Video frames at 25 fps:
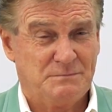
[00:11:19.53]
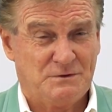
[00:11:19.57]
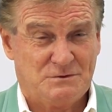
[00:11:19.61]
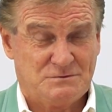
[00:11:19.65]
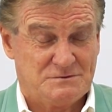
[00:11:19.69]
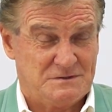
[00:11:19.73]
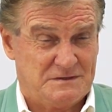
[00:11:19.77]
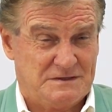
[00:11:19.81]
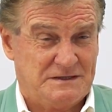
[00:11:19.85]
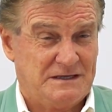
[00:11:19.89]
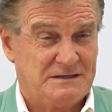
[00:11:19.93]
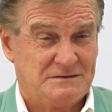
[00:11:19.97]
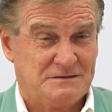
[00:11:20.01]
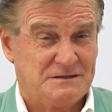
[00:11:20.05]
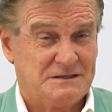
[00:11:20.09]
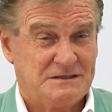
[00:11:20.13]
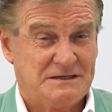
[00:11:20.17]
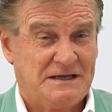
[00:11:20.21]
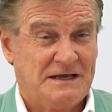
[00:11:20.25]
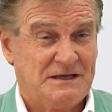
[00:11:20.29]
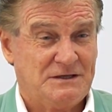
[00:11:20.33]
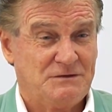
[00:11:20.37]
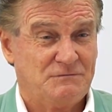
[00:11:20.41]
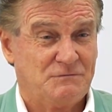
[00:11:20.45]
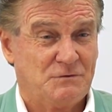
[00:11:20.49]
Because at the end of the
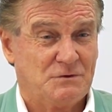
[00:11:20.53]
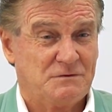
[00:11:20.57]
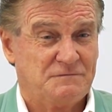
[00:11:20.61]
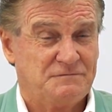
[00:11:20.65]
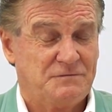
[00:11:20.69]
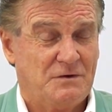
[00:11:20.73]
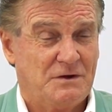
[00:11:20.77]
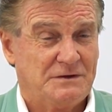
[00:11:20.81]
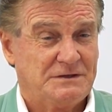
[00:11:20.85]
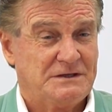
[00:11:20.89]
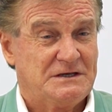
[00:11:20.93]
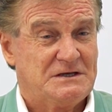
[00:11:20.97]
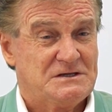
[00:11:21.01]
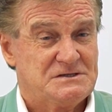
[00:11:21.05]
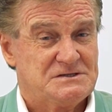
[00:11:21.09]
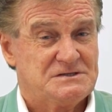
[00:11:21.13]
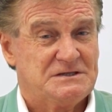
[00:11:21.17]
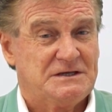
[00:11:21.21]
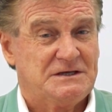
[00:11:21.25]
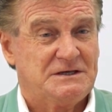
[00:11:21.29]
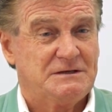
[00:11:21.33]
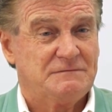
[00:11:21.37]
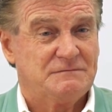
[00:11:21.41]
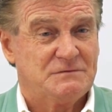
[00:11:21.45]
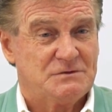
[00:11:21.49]
day, you've got to find an
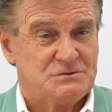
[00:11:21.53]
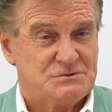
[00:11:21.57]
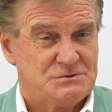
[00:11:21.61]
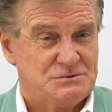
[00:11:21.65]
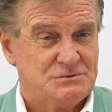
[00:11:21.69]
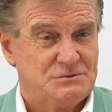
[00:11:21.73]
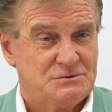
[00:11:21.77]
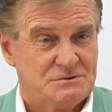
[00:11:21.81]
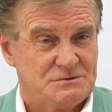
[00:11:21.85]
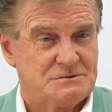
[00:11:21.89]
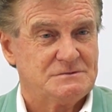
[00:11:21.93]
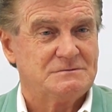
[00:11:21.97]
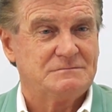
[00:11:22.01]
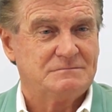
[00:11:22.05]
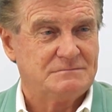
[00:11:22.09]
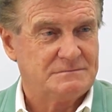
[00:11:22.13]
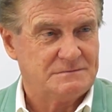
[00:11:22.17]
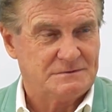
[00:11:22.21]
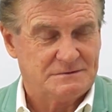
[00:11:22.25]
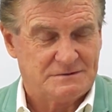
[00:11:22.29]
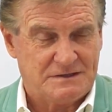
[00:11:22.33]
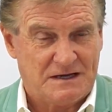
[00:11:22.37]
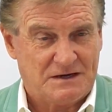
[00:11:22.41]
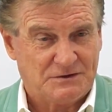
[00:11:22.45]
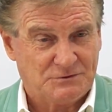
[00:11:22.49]
incentive that suits
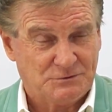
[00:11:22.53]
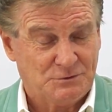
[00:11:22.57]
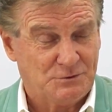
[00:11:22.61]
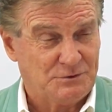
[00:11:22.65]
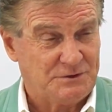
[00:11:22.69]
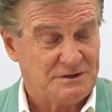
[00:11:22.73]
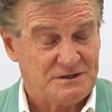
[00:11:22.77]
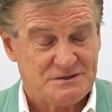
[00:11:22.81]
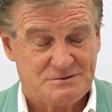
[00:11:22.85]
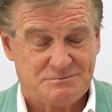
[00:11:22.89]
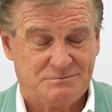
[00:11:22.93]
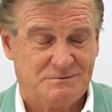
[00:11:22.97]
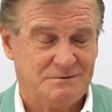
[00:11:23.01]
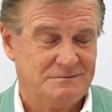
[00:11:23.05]
target audience.